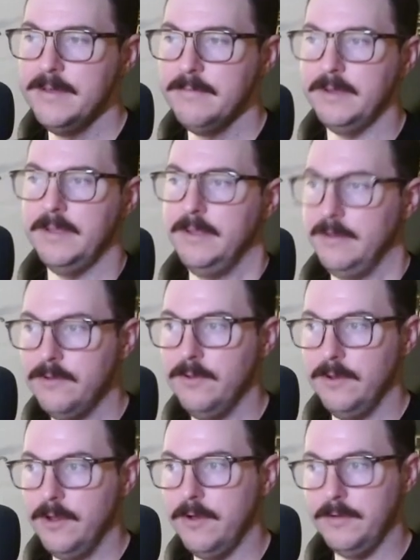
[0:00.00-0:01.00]
But
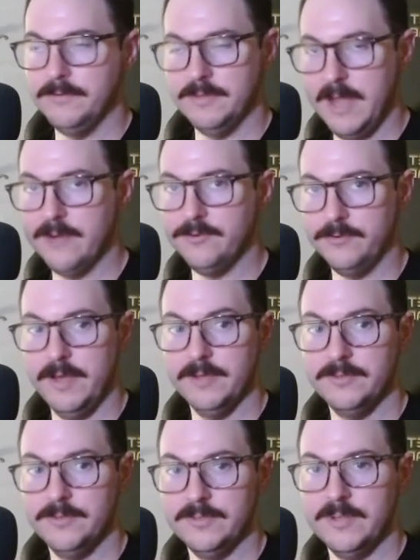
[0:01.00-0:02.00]
no, he was an actual
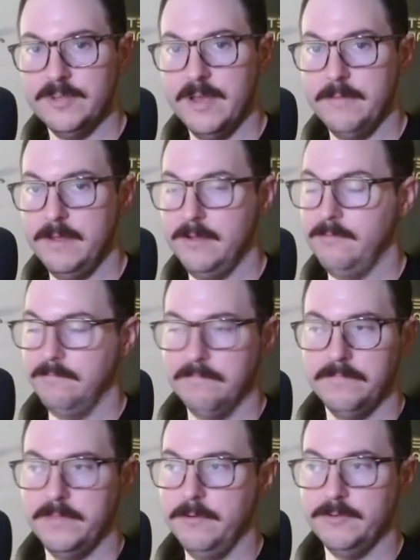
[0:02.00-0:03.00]
guest this time, and
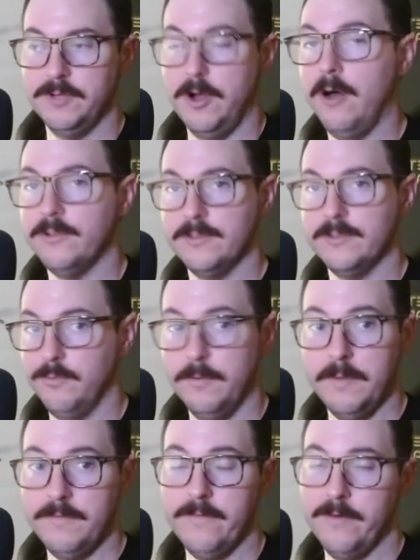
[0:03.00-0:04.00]
it was it's one of
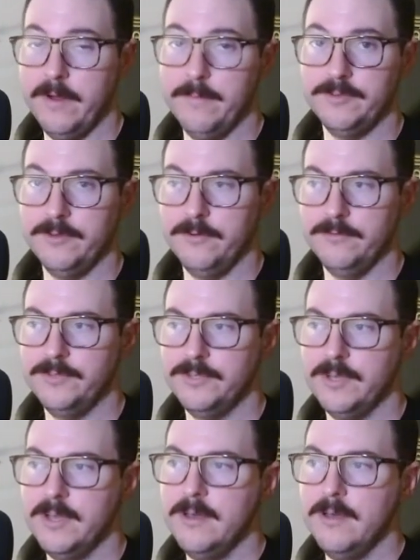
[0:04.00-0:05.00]
my favorite episodes.
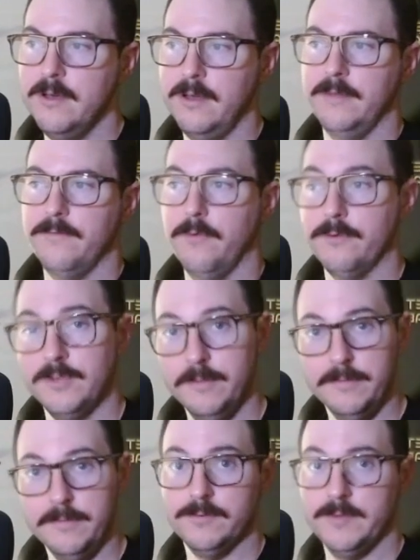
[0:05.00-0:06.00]
And of course,
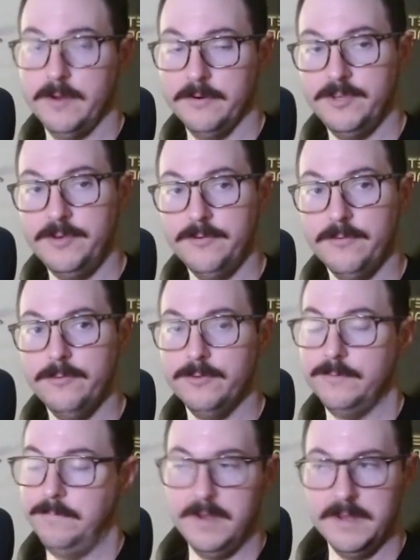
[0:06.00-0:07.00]
Limits was there too,
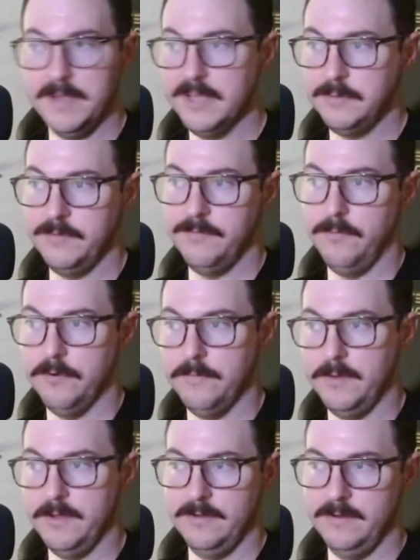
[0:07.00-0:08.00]
who's been a guest before,
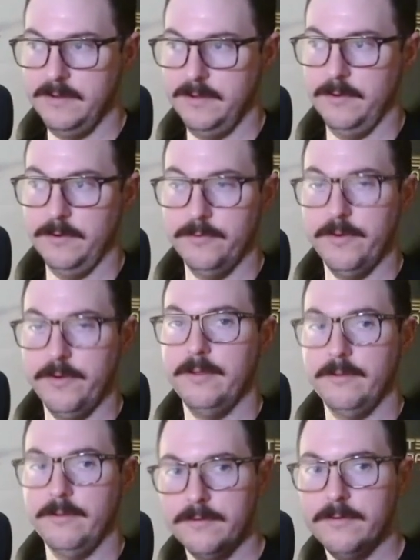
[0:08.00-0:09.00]
but great
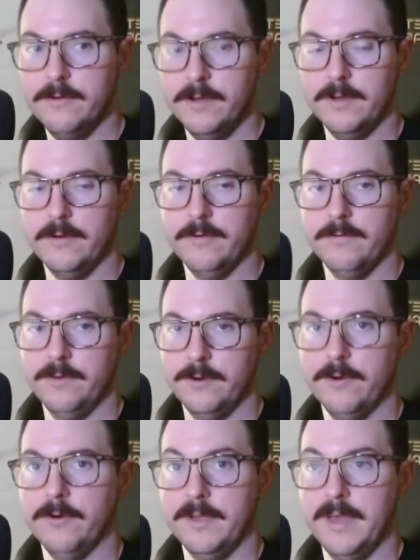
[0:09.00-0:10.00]

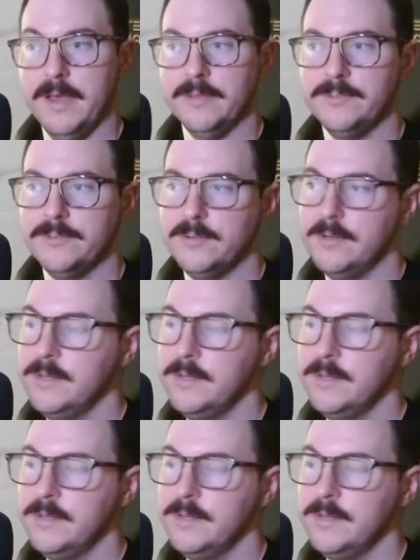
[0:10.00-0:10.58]
recurring guest.